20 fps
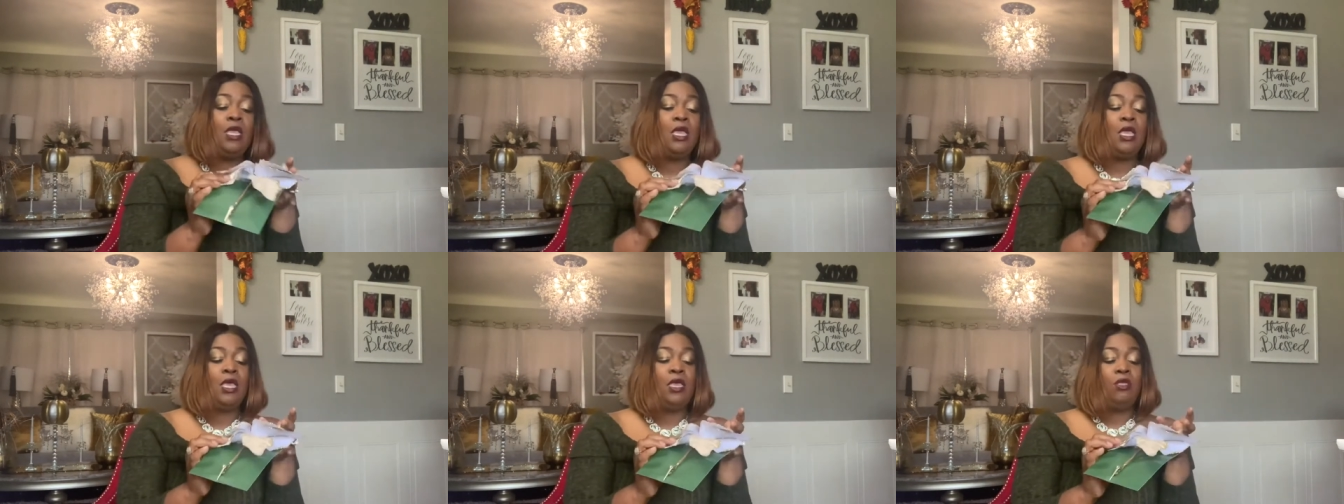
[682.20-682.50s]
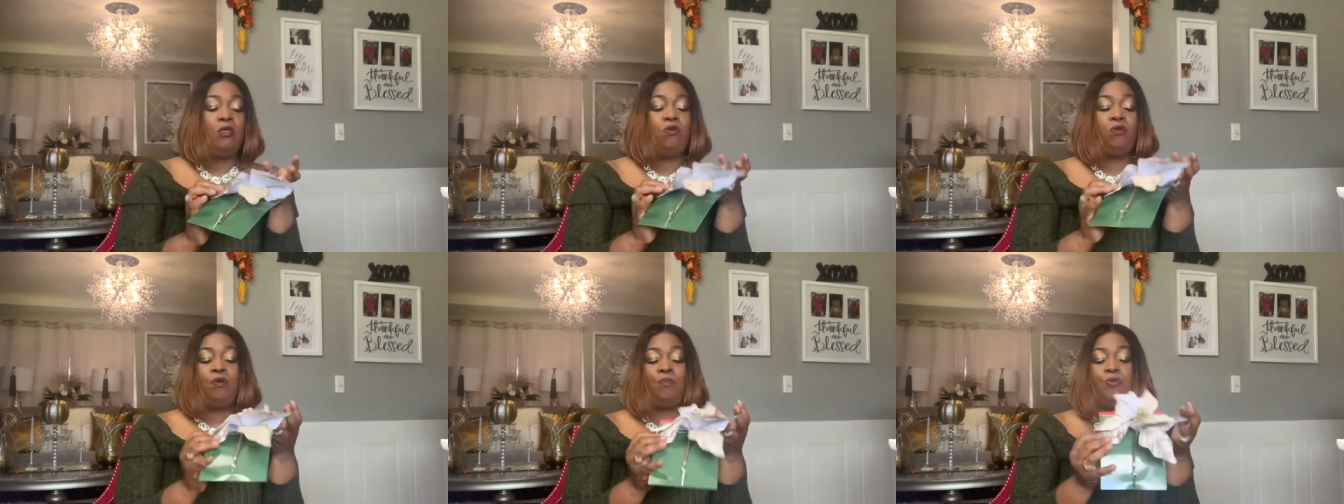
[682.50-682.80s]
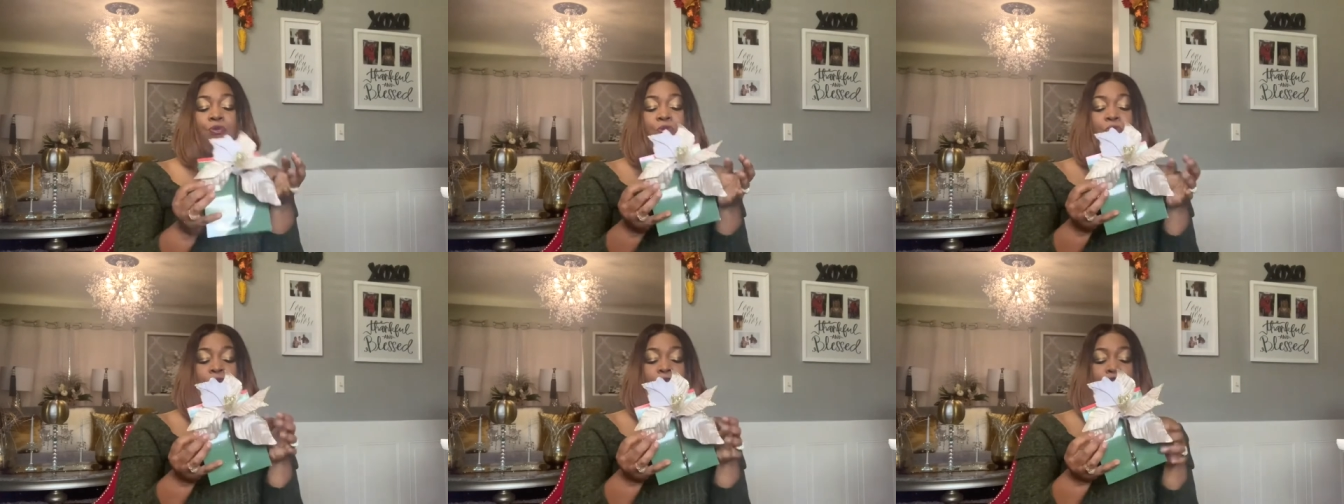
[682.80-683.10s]
you can
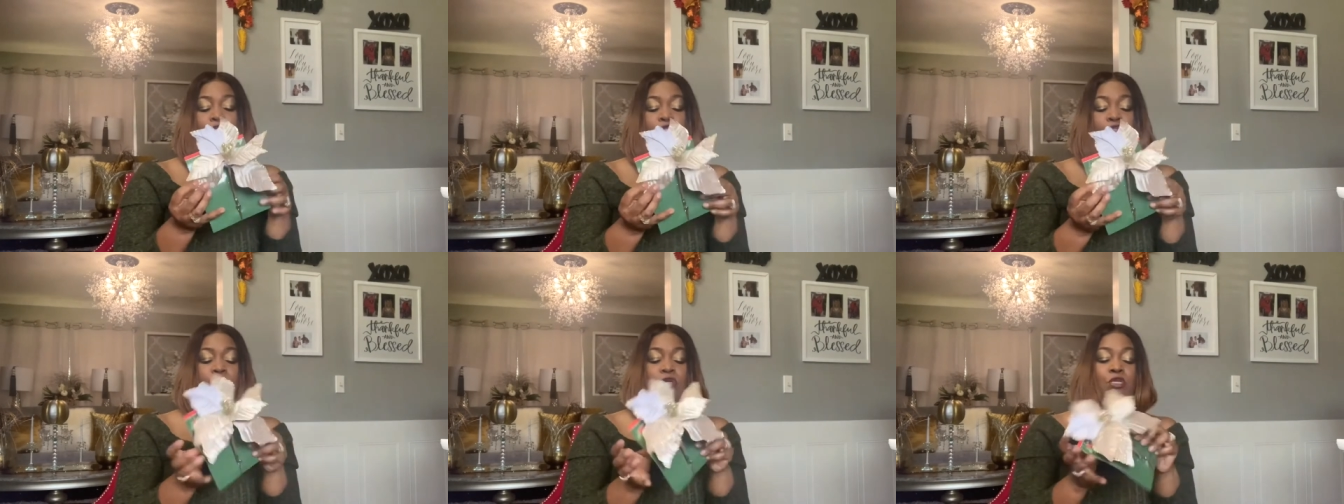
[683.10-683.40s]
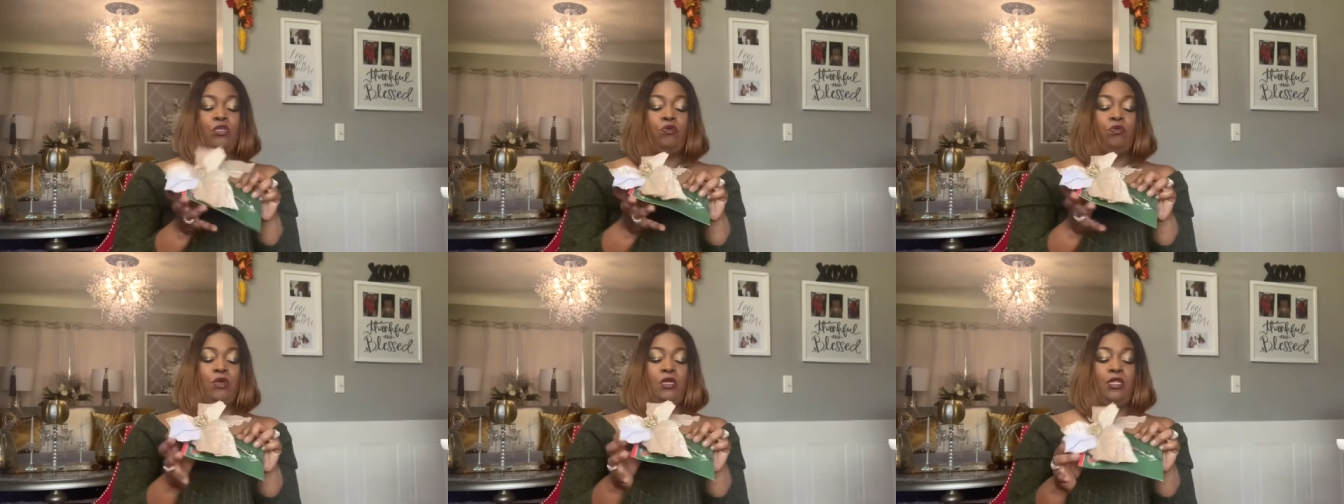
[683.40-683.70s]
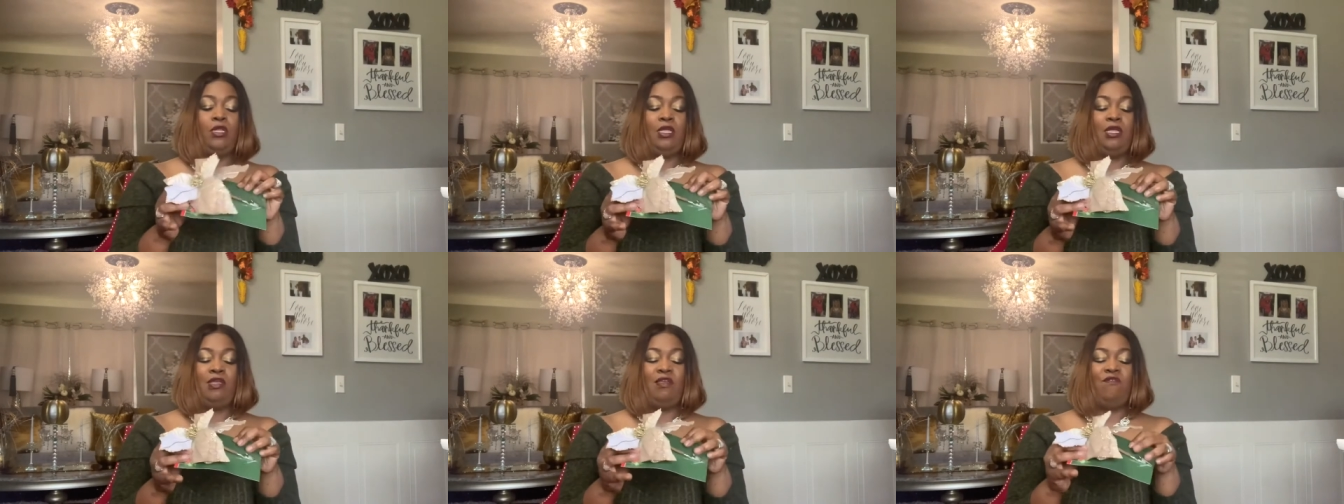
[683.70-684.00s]
put on a tree you could
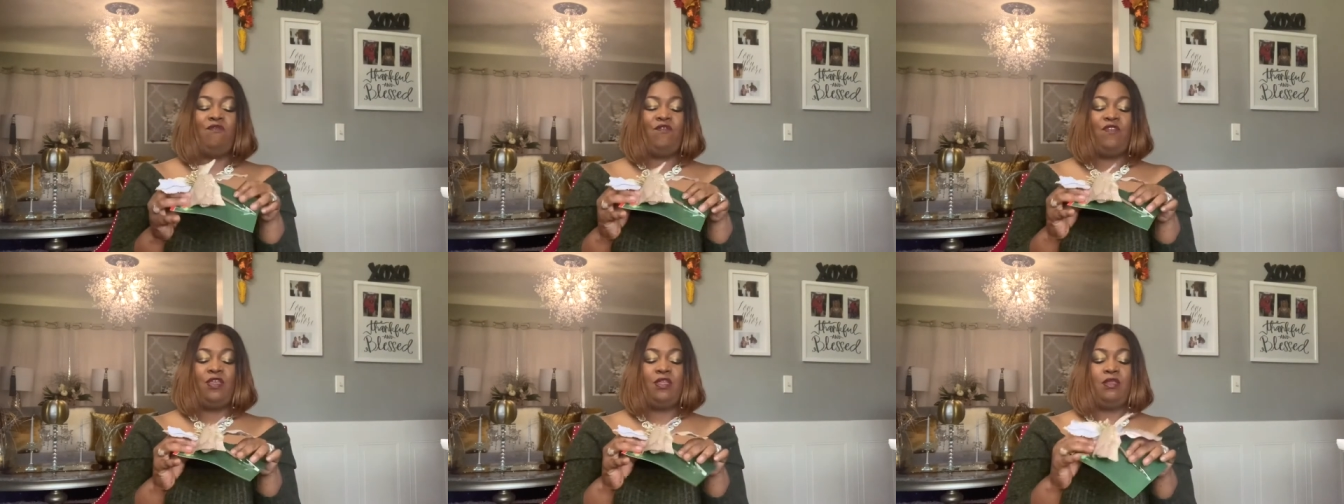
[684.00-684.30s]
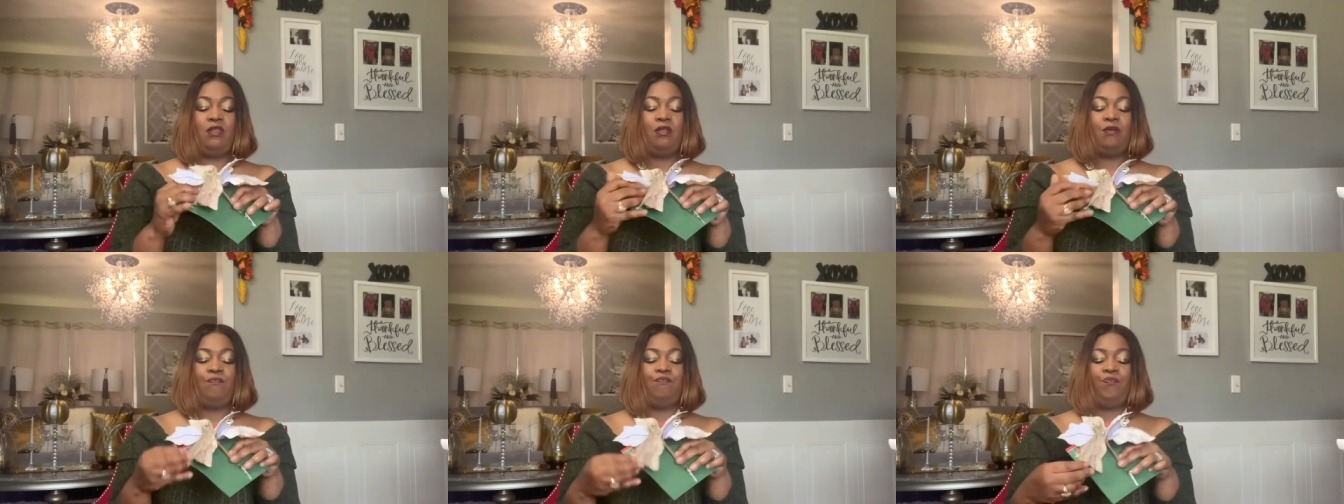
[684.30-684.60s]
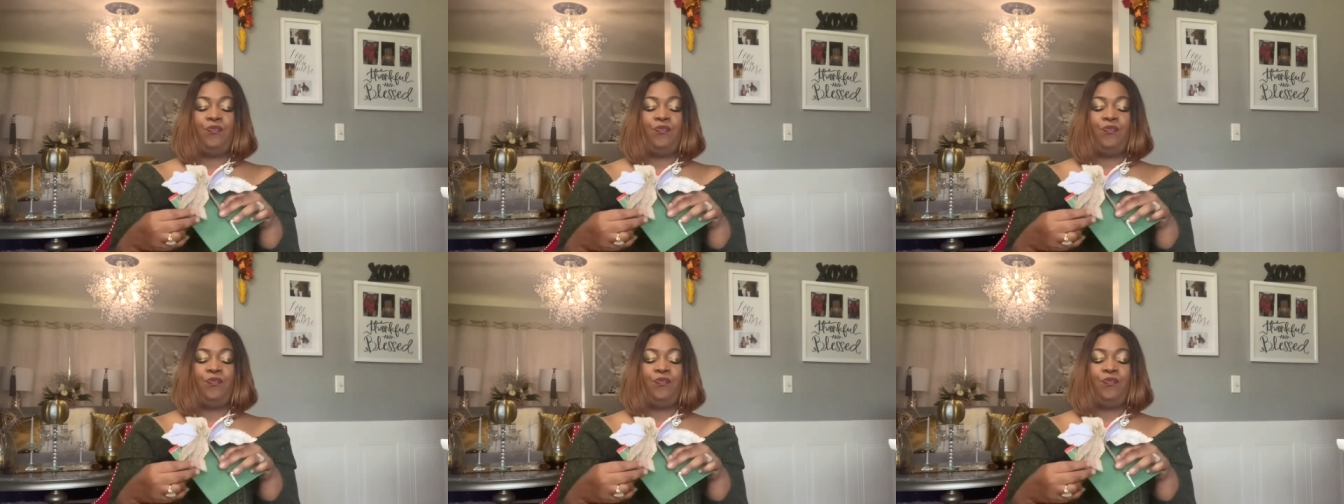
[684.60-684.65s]
even